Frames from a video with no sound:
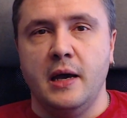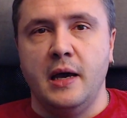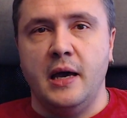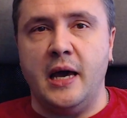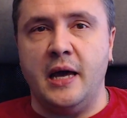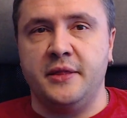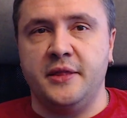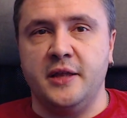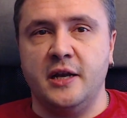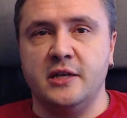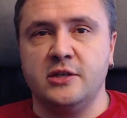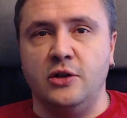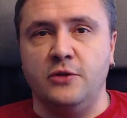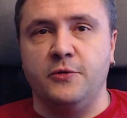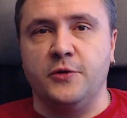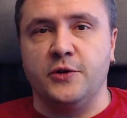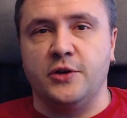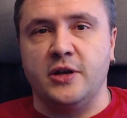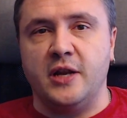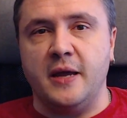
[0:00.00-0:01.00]
And that is all
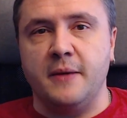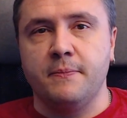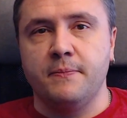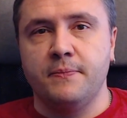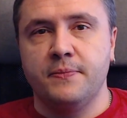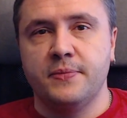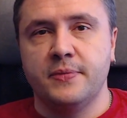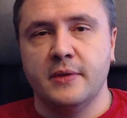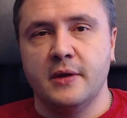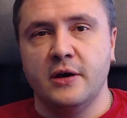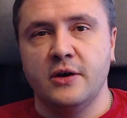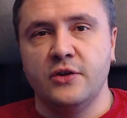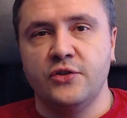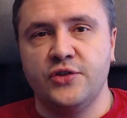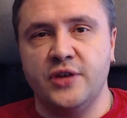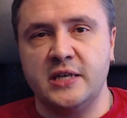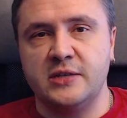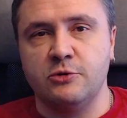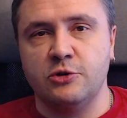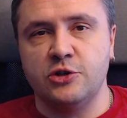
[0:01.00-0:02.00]
for today.
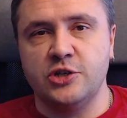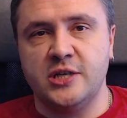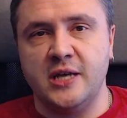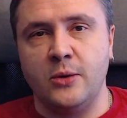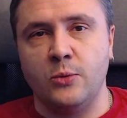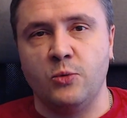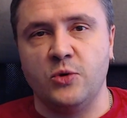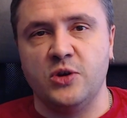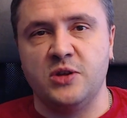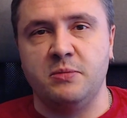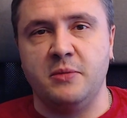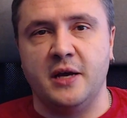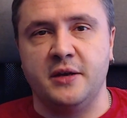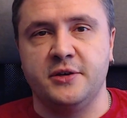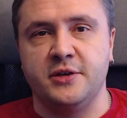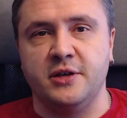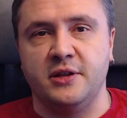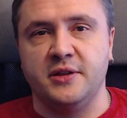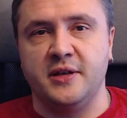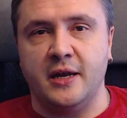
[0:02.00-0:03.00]
Thanks for staying with me
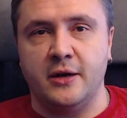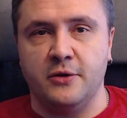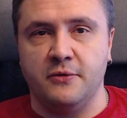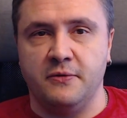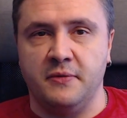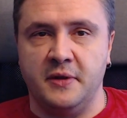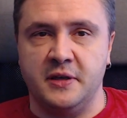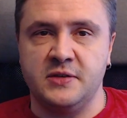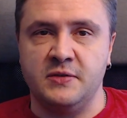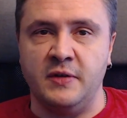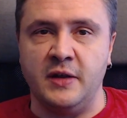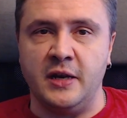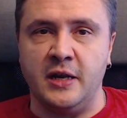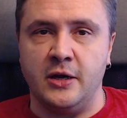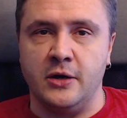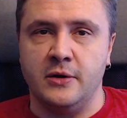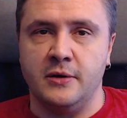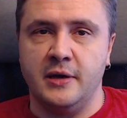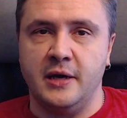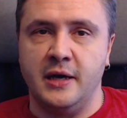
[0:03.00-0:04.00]
until the end of this
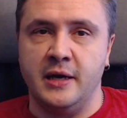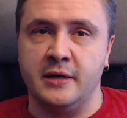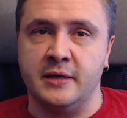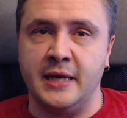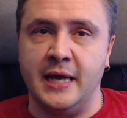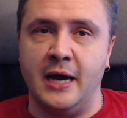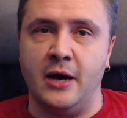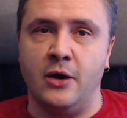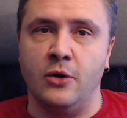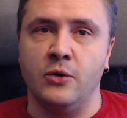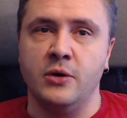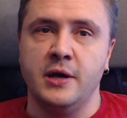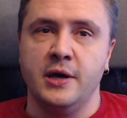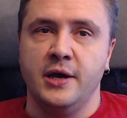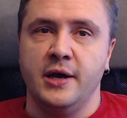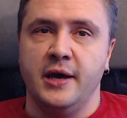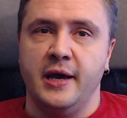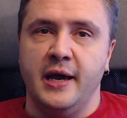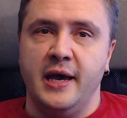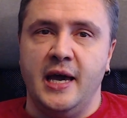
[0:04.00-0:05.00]
video, and now,
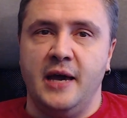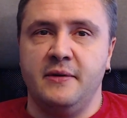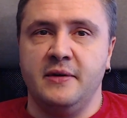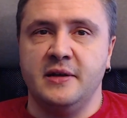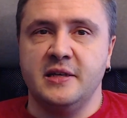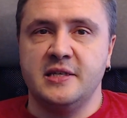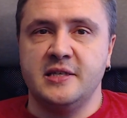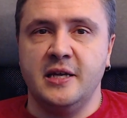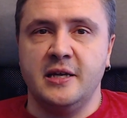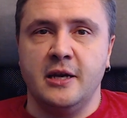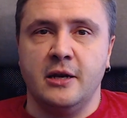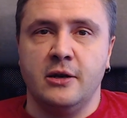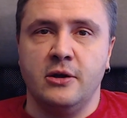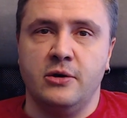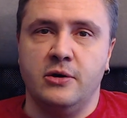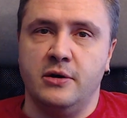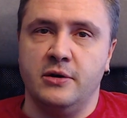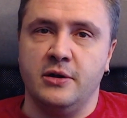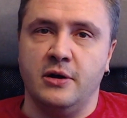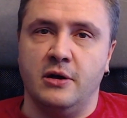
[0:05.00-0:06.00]
having seen and
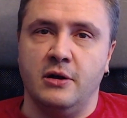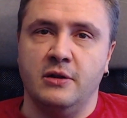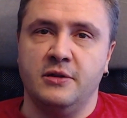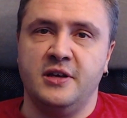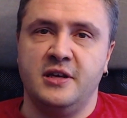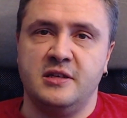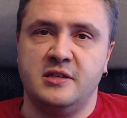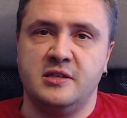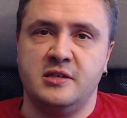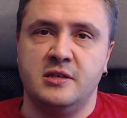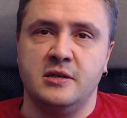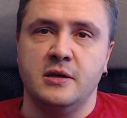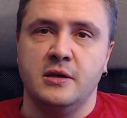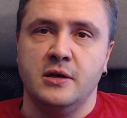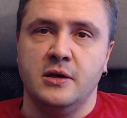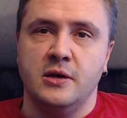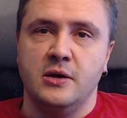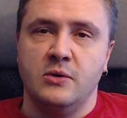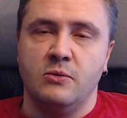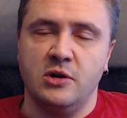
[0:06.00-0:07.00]
heard all this,
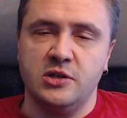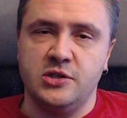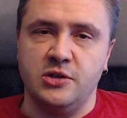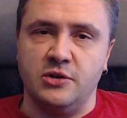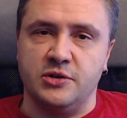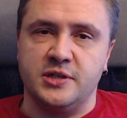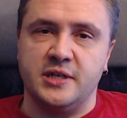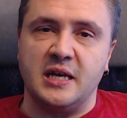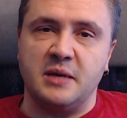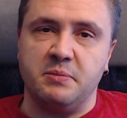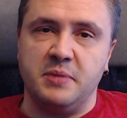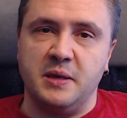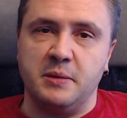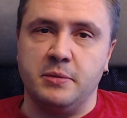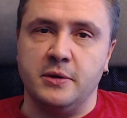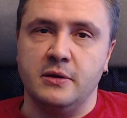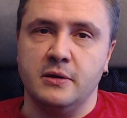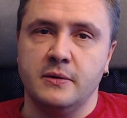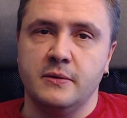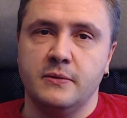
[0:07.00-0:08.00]
what's your take,
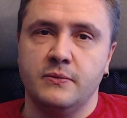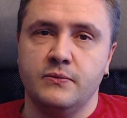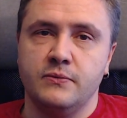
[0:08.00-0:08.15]
people?